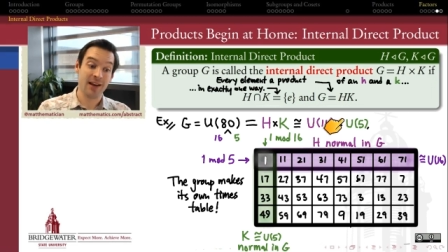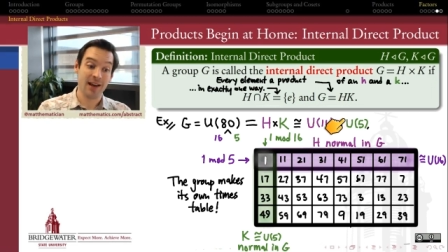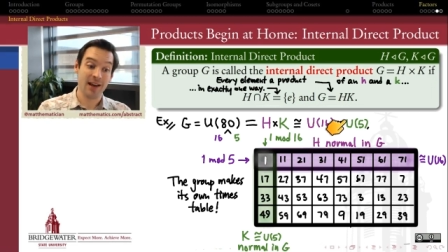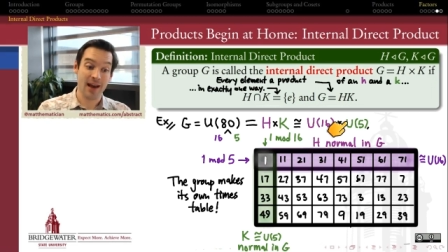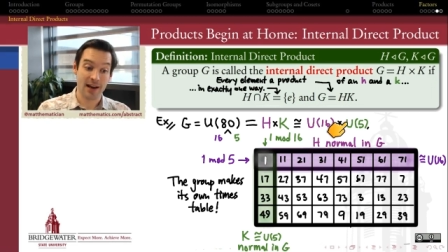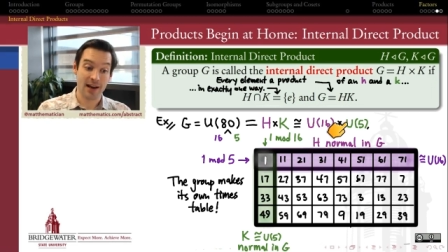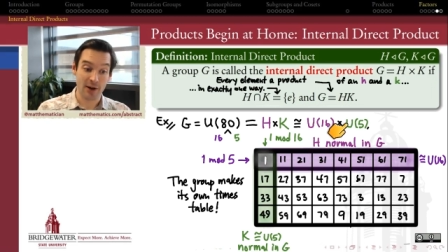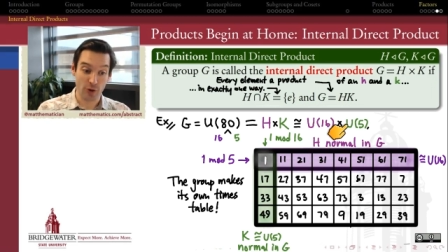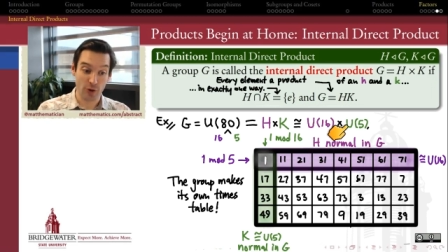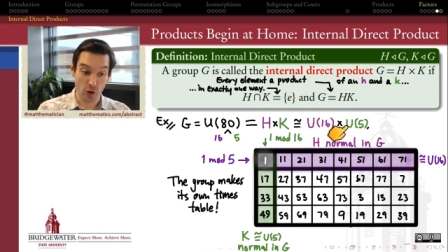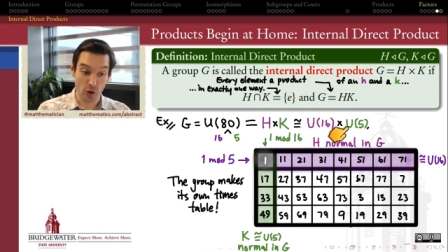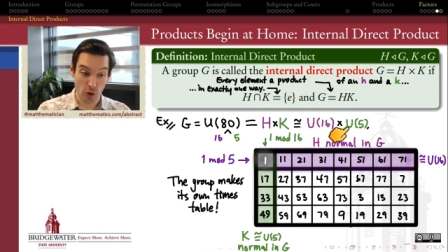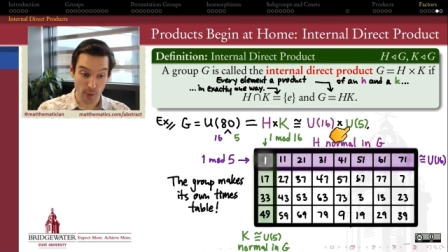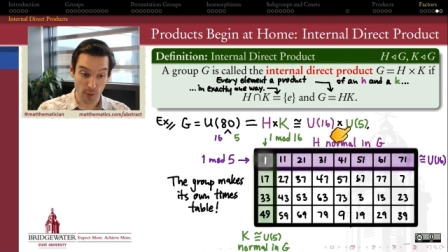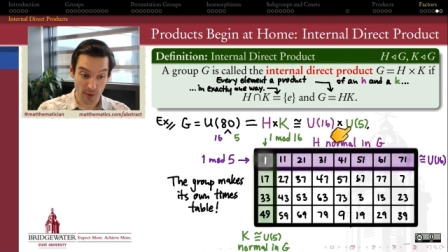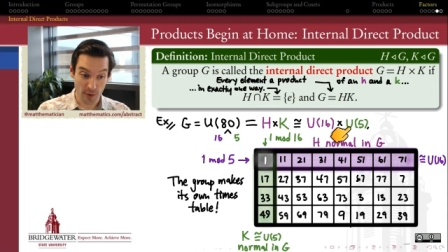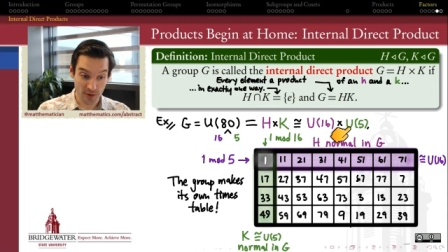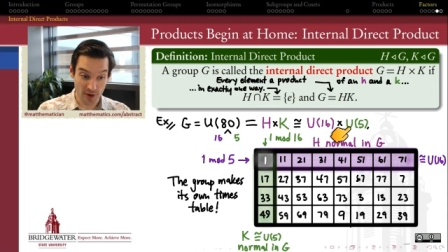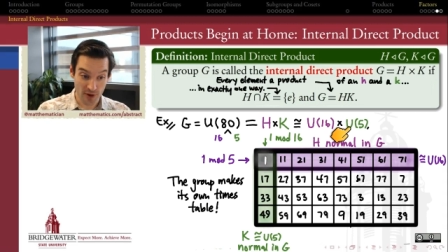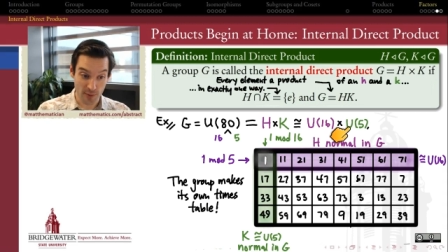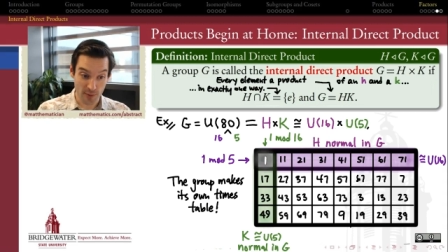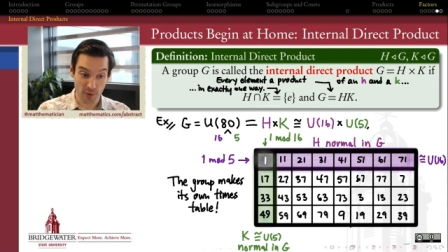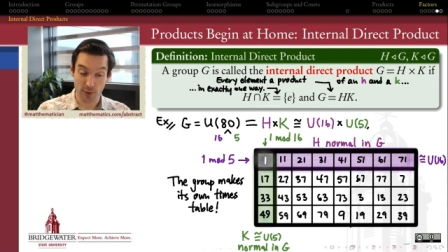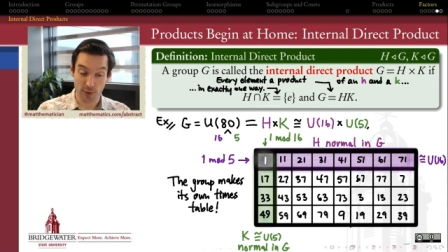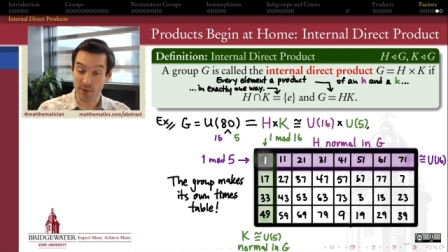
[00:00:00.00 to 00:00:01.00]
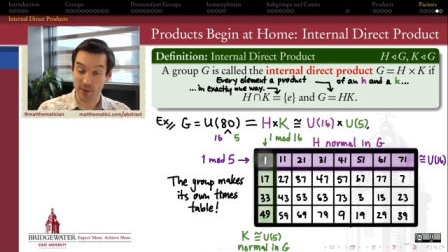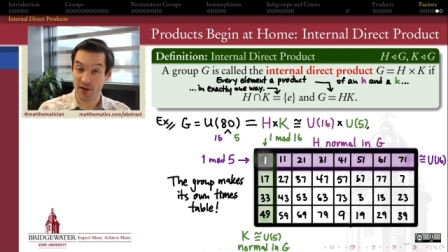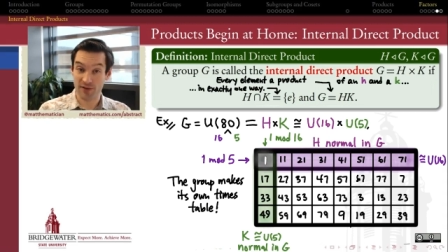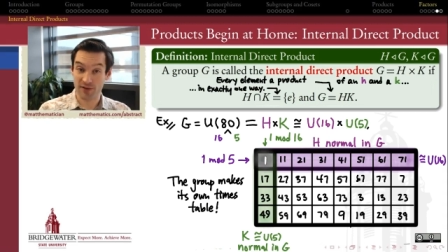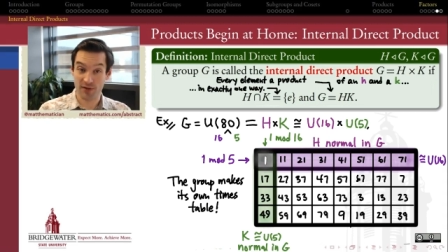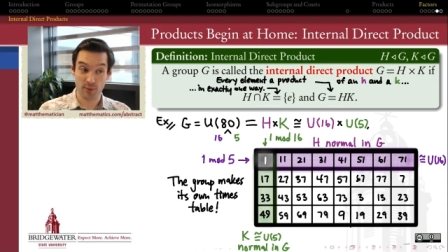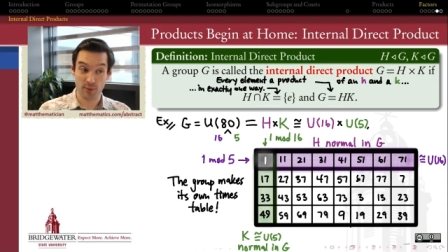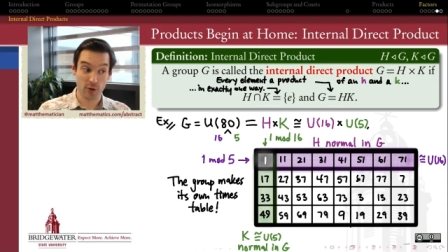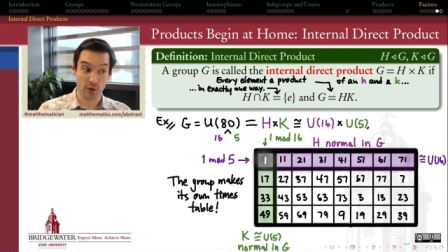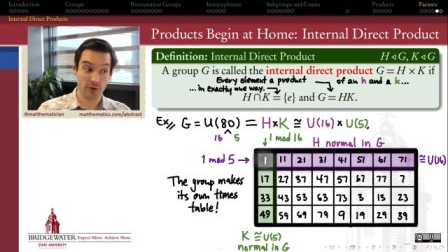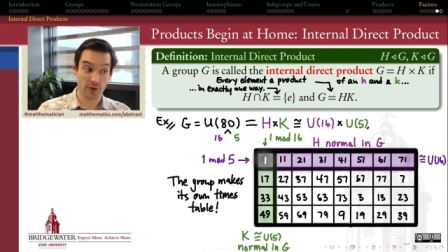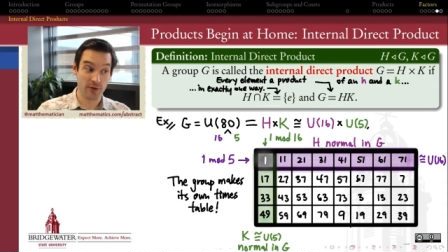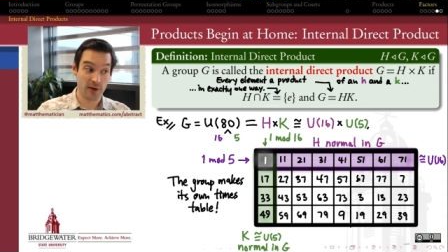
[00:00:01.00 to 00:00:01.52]
and a normal subgroup
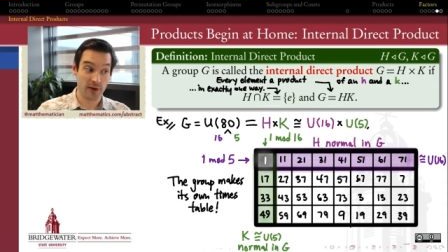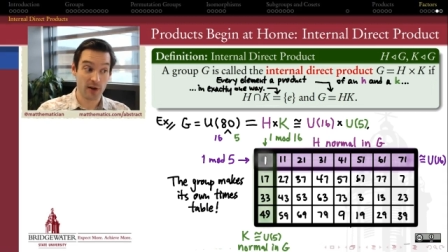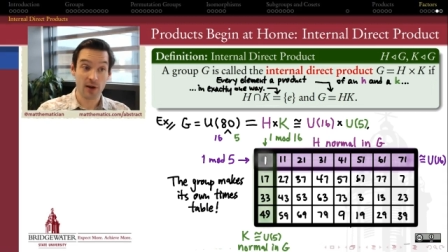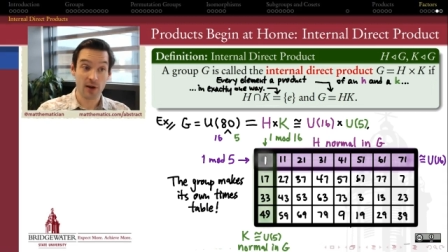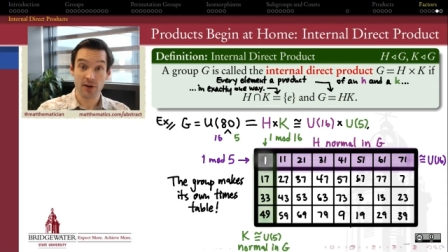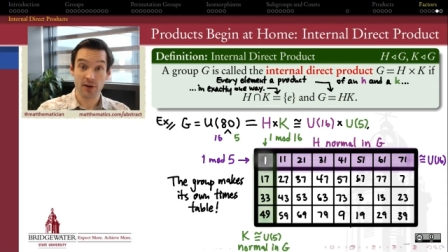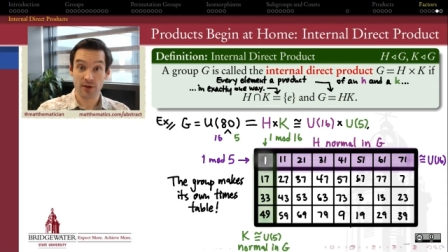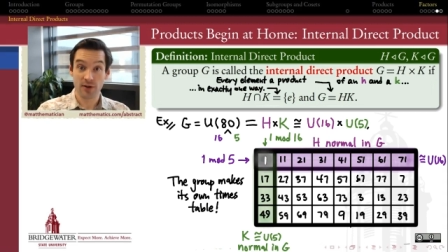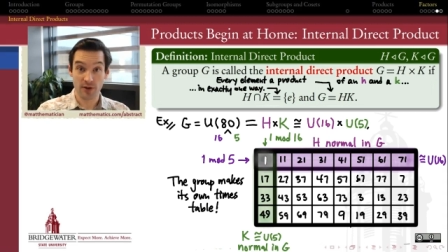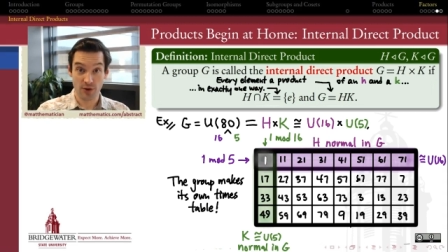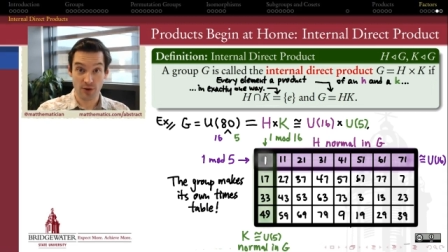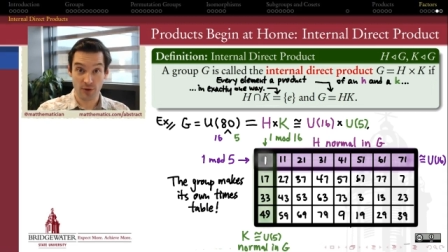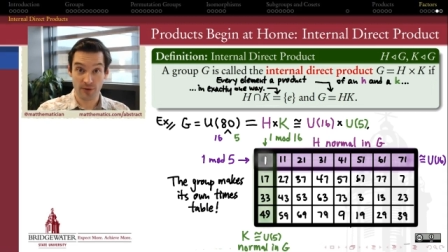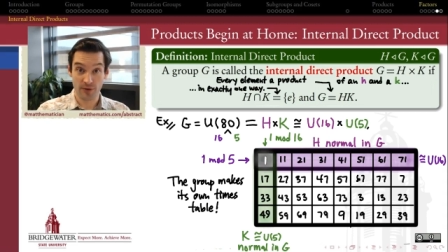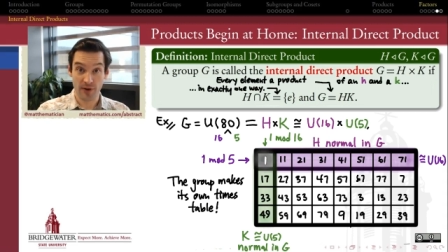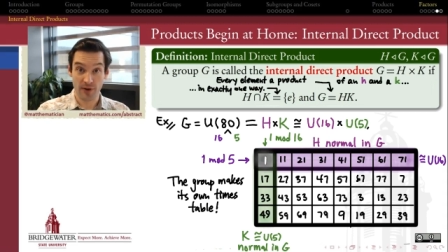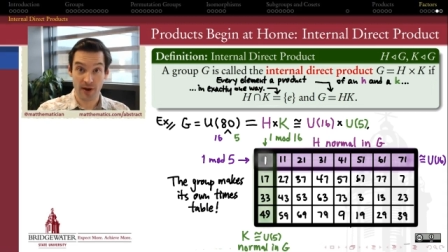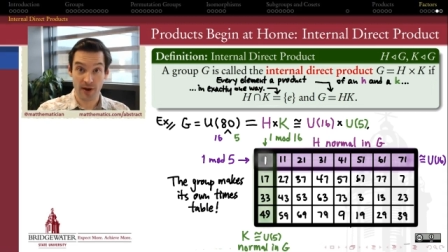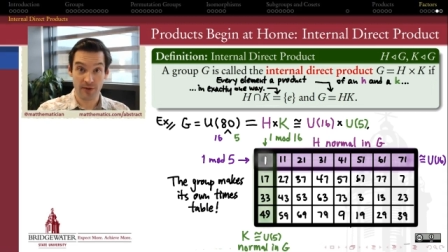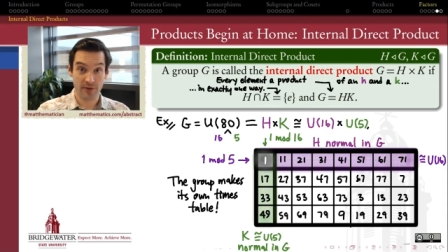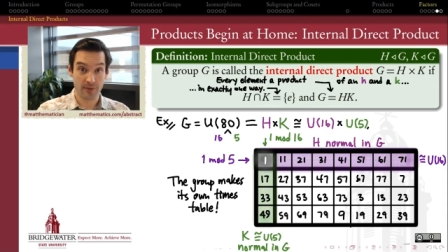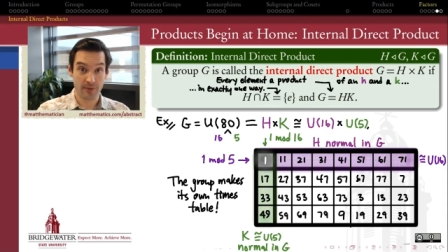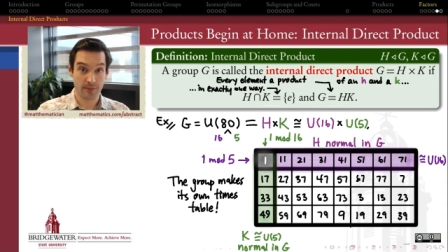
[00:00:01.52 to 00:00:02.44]
isomorphic to U5.